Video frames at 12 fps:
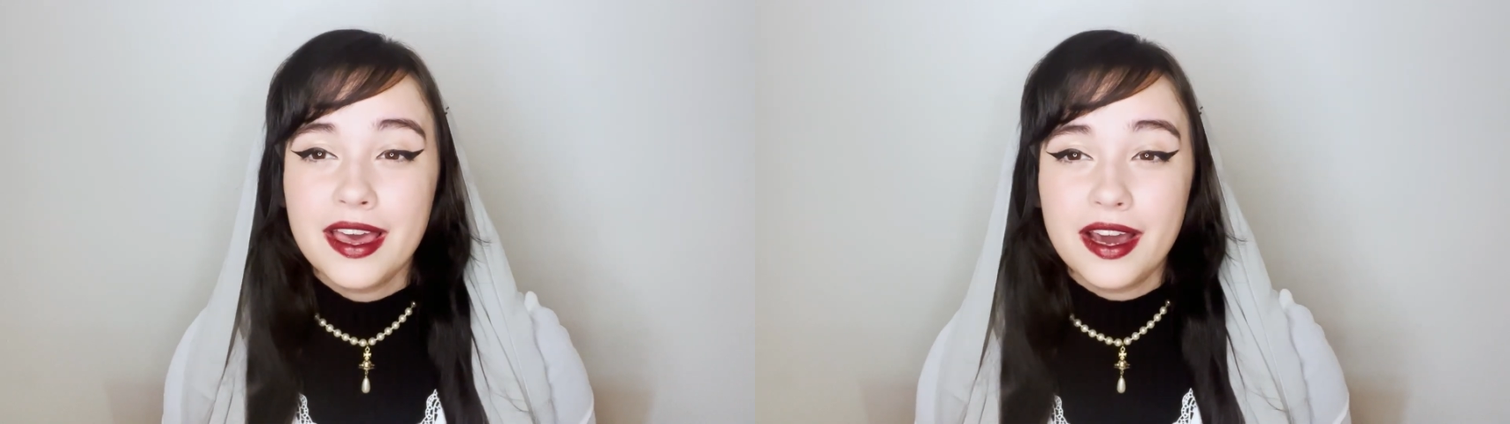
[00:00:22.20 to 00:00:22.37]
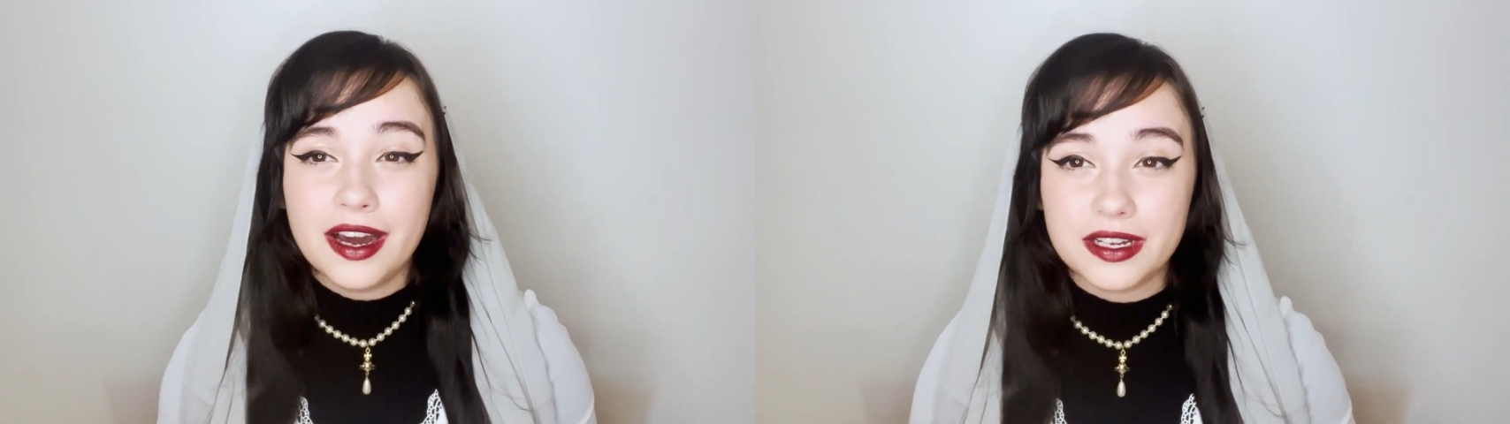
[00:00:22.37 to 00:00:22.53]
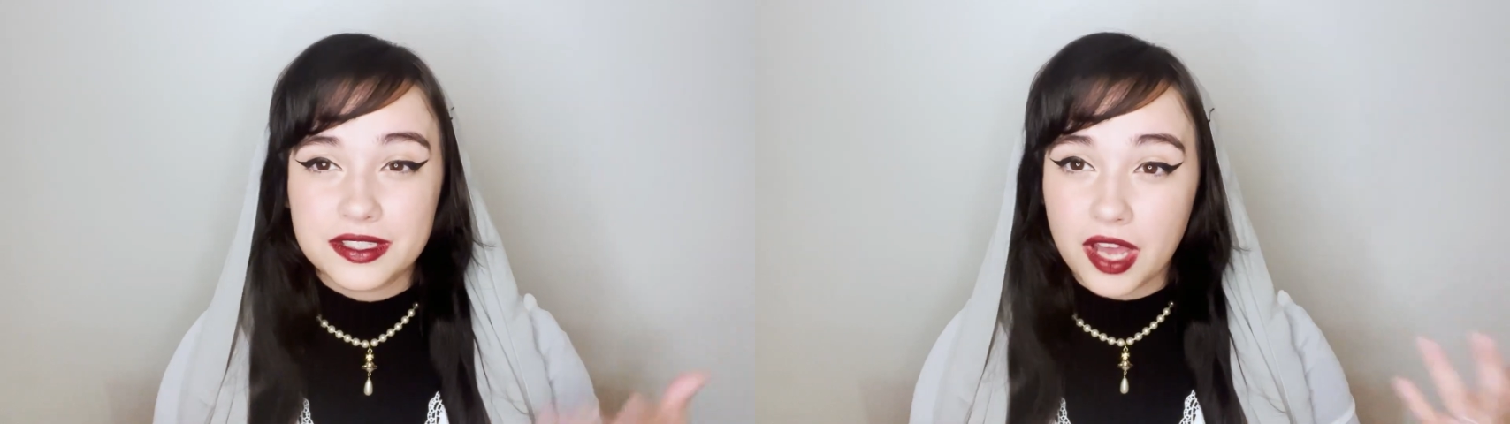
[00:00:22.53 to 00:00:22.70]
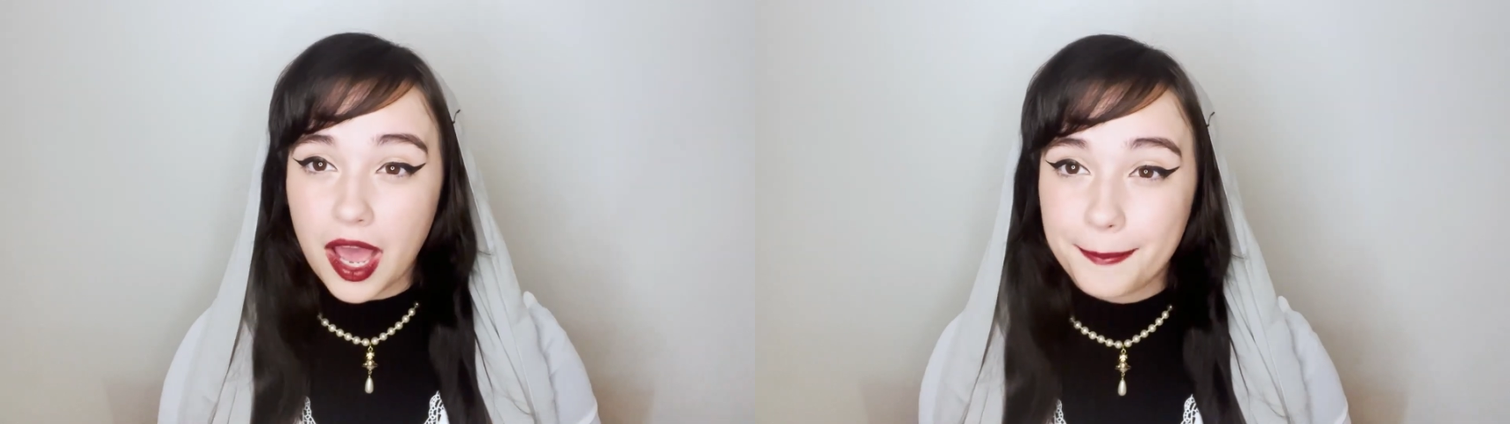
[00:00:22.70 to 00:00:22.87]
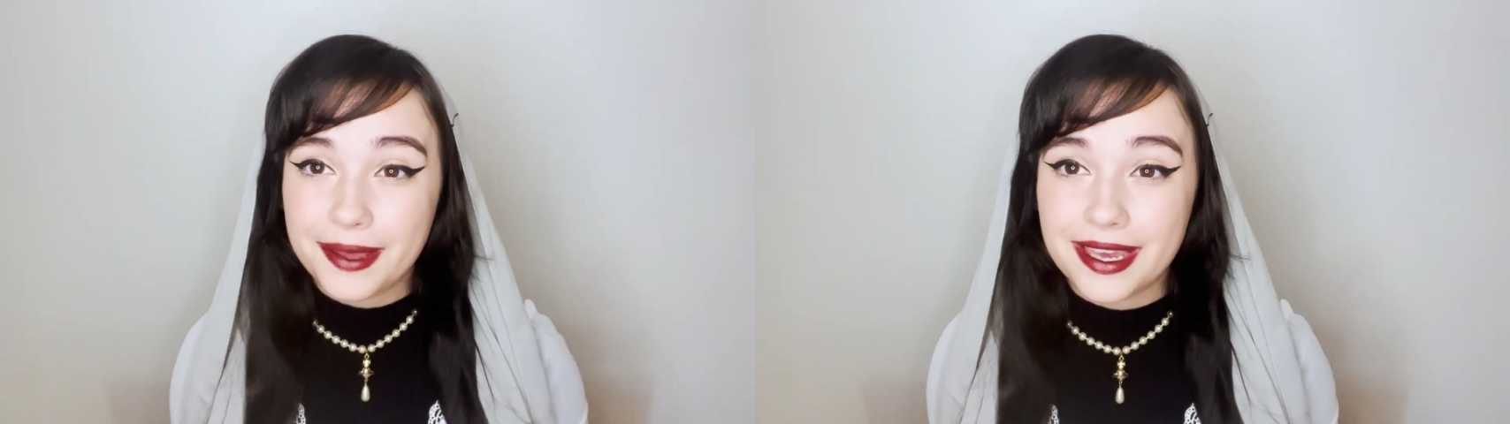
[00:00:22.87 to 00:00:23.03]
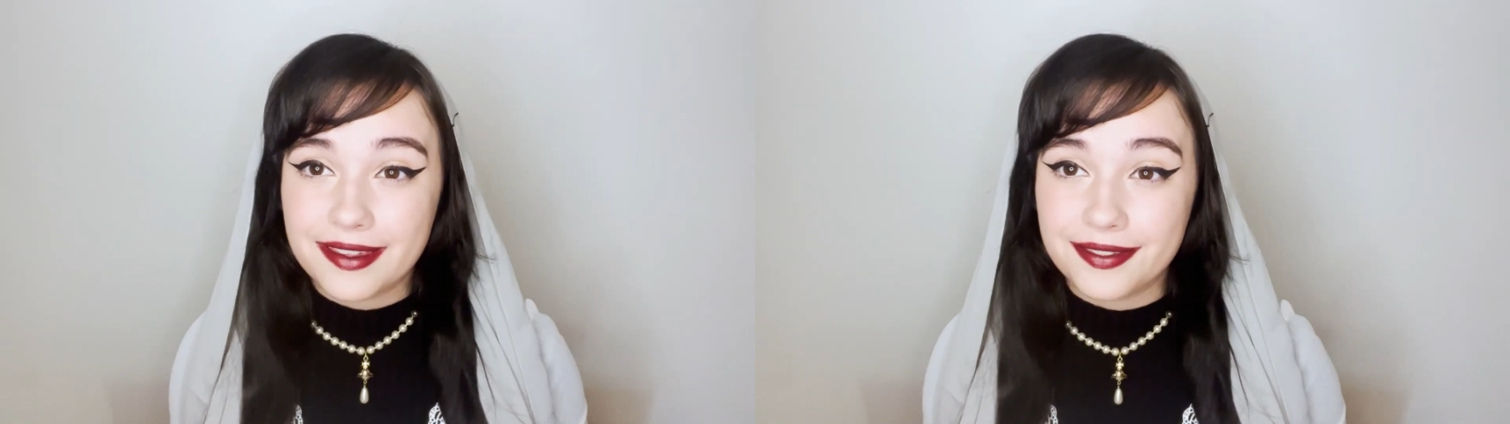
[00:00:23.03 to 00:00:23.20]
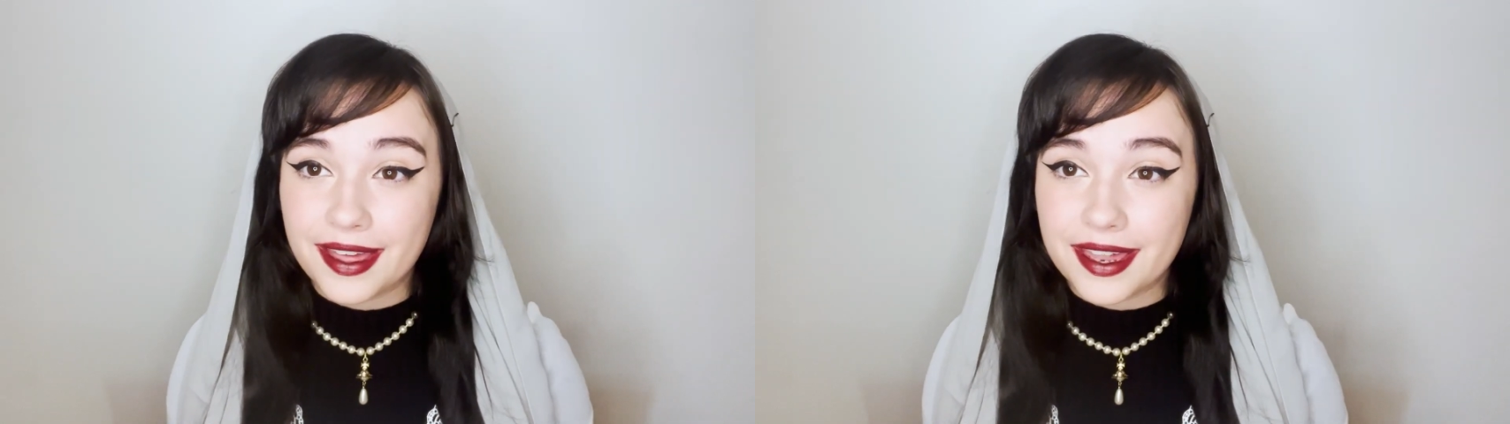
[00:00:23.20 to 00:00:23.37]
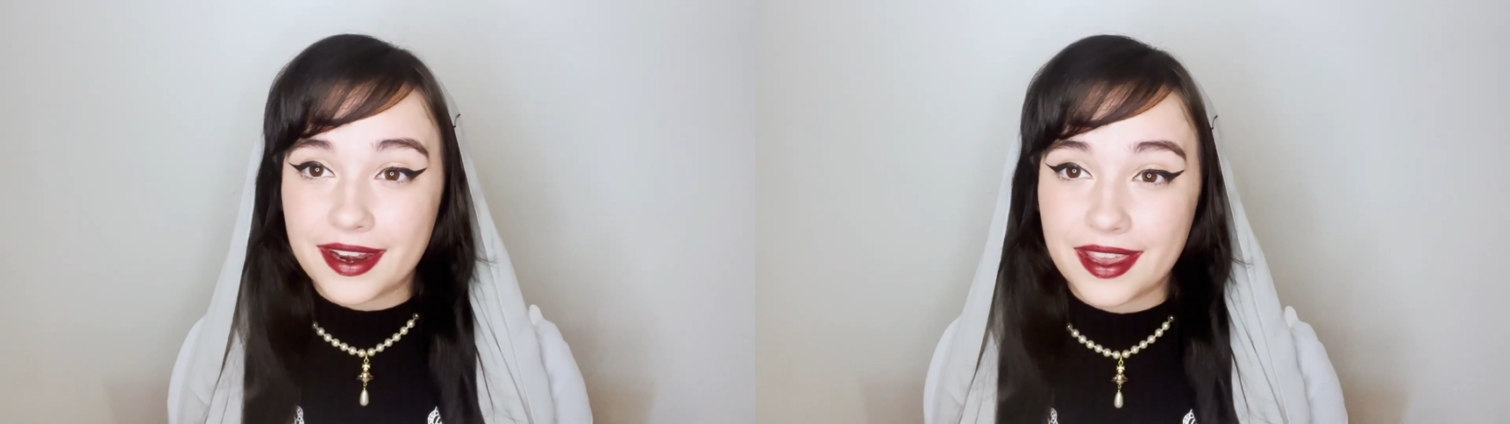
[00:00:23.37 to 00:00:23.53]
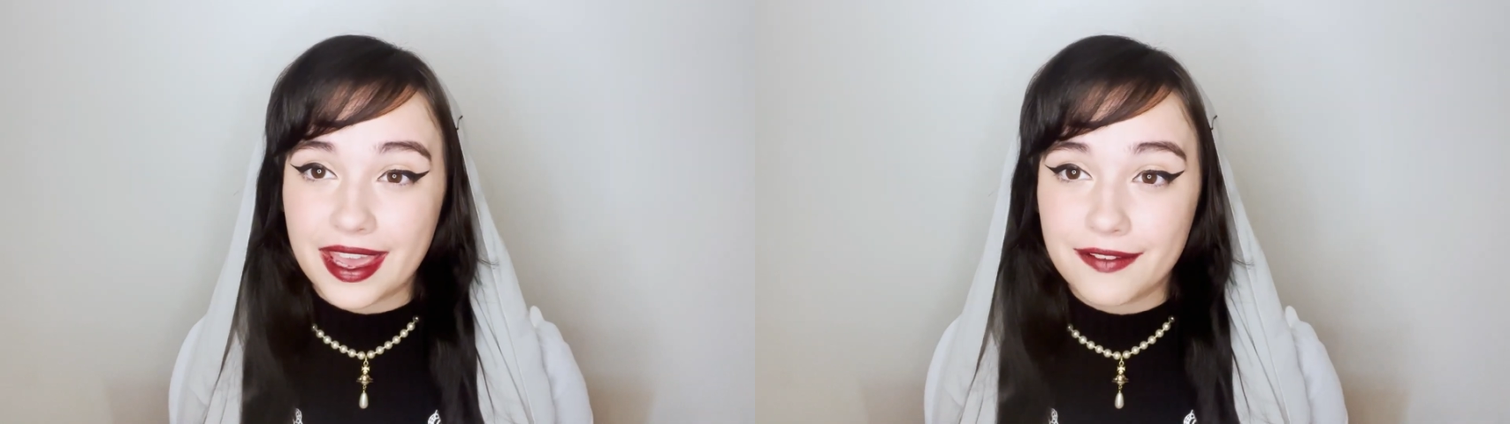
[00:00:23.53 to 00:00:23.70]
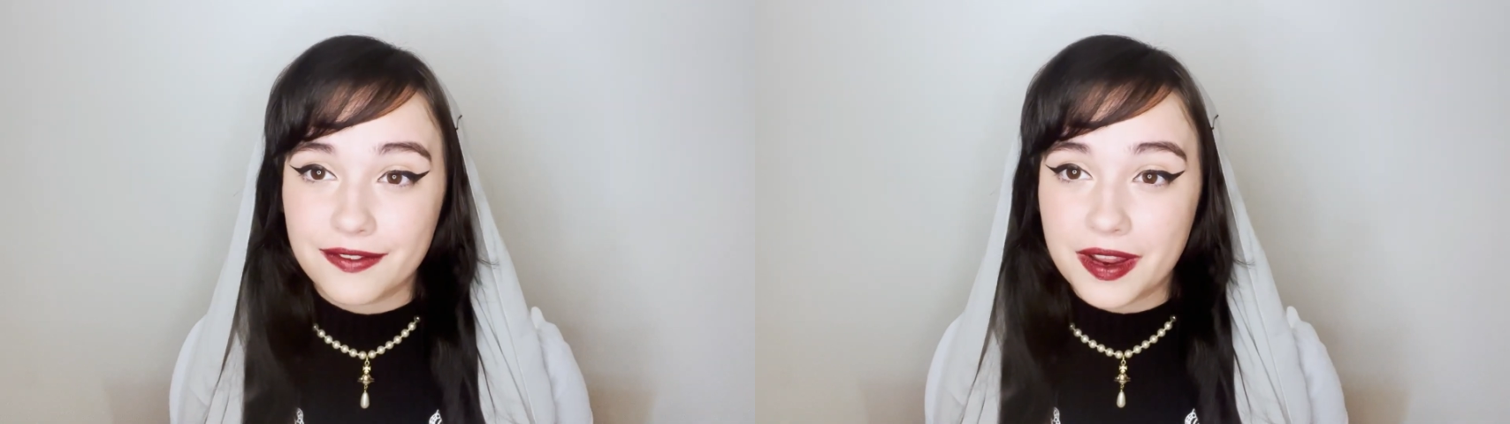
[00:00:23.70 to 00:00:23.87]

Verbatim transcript: a topic that I have